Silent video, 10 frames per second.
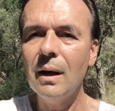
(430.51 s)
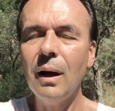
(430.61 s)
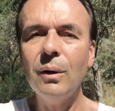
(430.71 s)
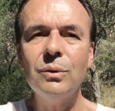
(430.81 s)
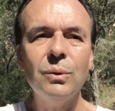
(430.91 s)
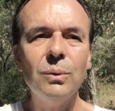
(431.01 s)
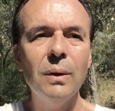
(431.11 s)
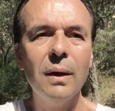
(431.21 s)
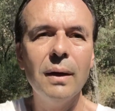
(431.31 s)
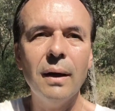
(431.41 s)
How
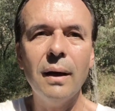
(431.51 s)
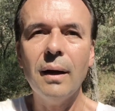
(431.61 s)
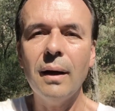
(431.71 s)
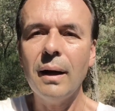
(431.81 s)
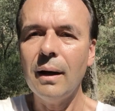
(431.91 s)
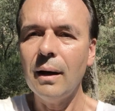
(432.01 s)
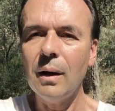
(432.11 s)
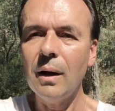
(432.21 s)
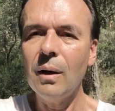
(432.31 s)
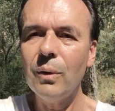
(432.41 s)

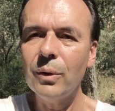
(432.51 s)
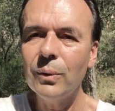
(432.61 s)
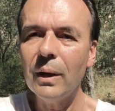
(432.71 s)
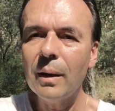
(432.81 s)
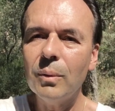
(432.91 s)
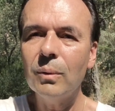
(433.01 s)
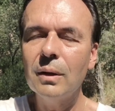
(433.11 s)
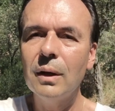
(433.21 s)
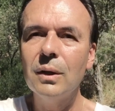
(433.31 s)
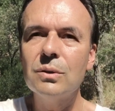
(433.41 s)
are you
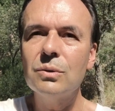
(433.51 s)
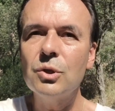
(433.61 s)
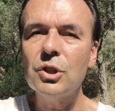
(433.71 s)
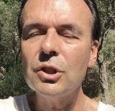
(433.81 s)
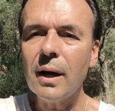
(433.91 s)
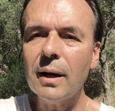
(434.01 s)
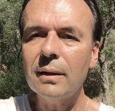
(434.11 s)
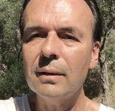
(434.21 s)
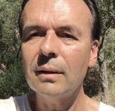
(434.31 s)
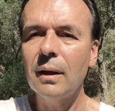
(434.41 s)
able to
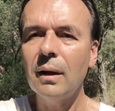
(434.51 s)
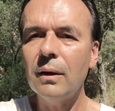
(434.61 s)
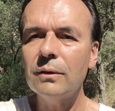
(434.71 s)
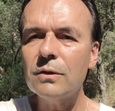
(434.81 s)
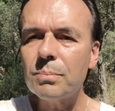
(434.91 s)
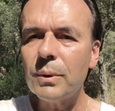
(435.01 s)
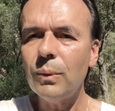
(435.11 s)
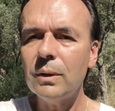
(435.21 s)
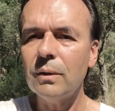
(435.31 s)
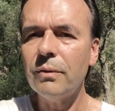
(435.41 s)
shine on the
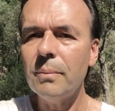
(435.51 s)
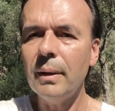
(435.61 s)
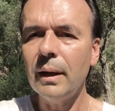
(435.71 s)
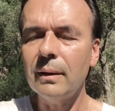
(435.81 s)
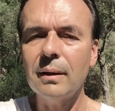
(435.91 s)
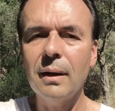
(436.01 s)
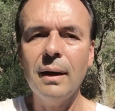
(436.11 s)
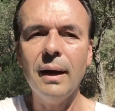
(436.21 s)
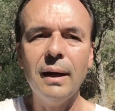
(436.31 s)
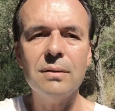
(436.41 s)
spirit of a man,
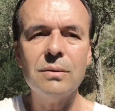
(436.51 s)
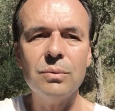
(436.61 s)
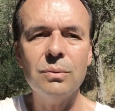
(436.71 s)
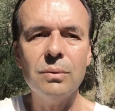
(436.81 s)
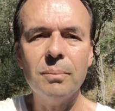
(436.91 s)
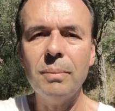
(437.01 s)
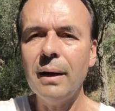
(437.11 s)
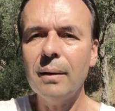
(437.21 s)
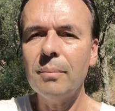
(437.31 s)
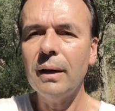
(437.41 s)
and
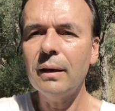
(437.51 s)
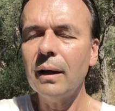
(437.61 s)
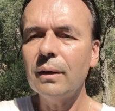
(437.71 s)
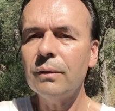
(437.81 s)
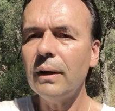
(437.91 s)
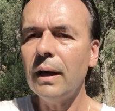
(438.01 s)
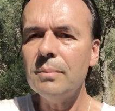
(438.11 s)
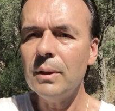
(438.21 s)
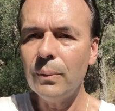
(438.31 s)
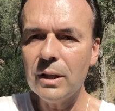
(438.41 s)
by kind of
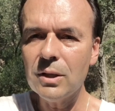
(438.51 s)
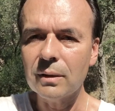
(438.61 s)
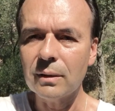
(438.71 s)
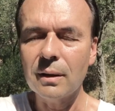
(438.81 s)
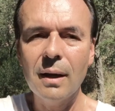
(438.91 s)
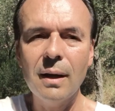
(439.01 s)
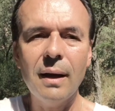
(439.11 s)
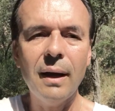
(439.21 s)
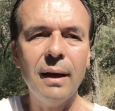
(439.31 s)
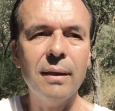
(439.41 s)
admiration,
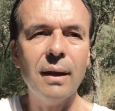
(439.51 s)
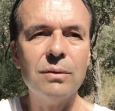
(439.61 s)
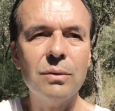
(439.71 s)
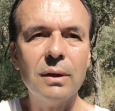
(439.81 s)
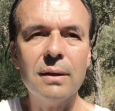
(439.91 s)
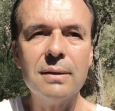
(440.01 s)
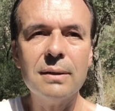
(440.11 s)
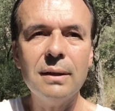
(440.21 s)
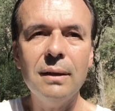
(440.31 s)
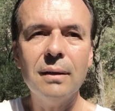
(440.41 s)
and that you can
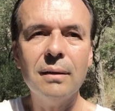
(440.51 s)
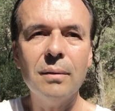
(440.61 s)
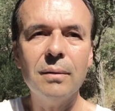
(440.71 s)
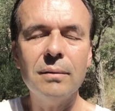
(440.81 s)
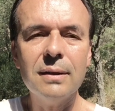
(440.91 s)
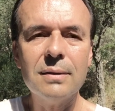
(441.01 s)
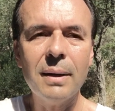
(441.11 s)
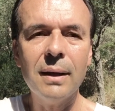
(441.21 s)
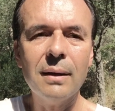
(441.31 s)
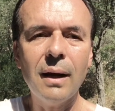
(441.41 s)
see this
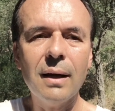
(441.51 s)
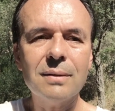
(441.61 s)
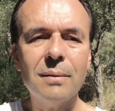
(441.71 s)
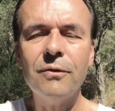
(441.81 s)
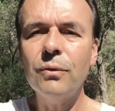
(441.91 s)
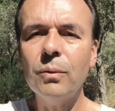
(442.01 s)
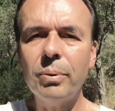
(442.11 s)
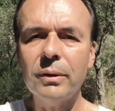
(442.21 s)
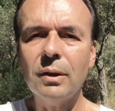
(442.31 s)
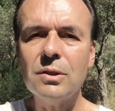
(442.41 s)
man as a full
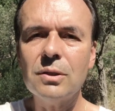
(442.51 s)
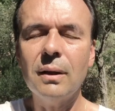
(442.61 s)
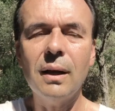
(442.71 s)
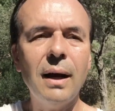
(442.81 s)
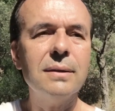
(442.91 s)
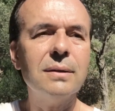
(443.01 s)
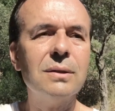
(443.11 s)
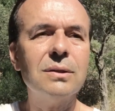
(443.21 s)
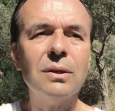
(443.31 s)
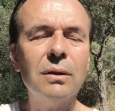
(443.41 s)
potential, as a
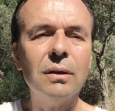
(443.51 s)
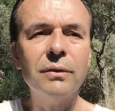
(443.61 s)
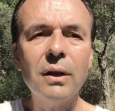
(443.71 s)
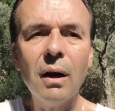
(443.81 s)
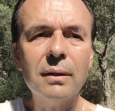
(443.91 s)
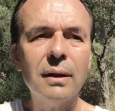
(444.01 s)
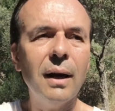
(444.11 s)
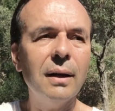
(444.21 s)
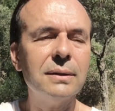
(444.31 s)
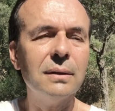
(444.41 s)
son of God,
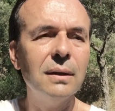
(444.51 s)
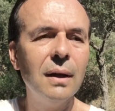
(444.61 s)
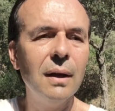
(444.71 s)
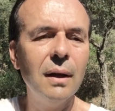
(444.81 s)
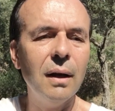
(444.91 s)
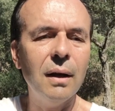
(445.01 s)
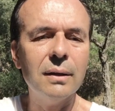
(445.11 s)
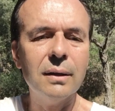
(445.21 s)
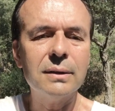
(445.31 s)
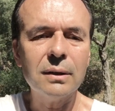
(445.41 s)
as
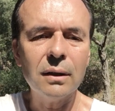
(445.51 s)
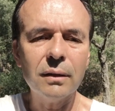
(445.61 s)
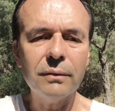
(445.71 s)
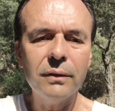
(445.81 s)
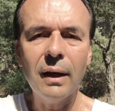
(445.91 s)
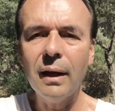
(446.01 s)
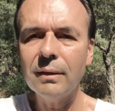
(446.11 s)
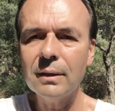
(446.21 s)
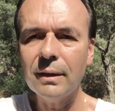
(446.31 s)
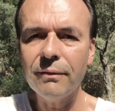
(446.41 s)
a son of the
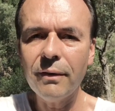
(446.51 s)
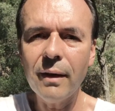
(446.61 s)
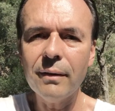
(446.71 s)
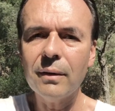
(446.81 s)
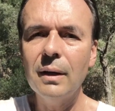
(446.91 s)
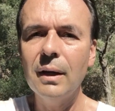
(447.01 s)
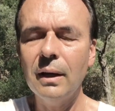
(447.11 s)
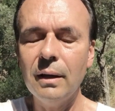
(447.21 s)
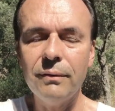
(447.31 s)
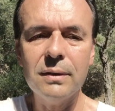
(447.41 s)
Heavenly Father,
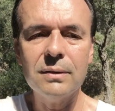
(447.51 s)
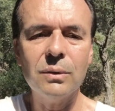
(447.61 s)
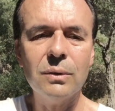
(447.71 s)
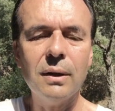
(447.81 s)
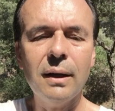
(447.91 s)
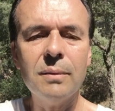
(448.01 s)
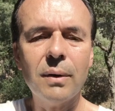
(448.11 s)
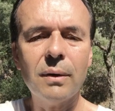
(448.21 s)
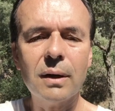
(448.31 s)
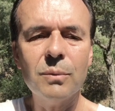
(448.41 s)
if it's your
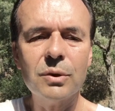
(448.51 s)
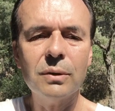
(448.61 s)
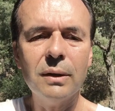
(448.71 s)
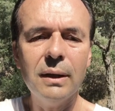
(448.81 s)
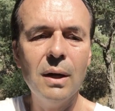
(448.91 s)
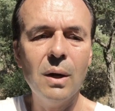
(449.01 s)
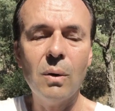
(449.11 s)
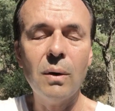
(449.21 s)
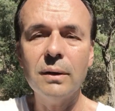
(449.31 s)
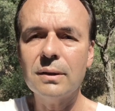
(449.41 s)
landmark emotionally,
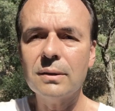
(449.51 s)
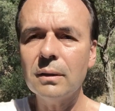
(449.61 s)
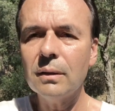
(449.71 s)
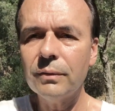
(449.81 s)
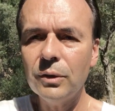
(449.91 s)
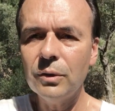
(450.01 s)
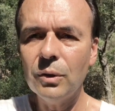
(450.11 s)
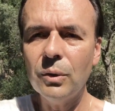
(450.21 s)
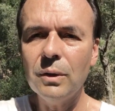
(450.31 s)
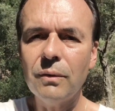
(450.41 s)
or as a son of
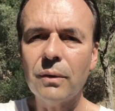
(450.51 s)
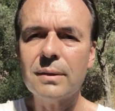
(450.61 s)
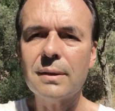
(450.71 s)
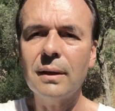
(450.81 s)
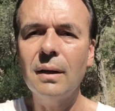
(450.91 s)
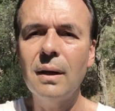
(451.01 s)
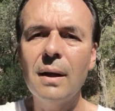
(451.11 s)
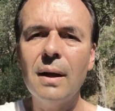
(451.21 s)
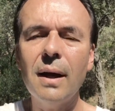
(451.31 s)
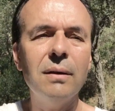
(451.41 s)
the universe, and
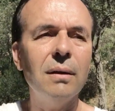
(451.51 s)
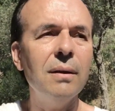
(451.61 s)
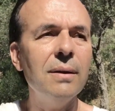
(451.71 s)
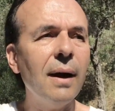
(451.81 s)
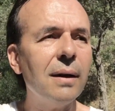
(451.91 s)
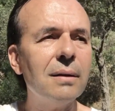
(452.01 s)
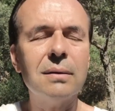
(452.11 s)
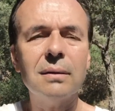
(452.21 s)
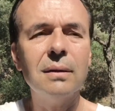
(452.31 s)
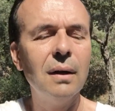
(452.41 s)
a
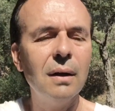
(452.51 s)
knight, a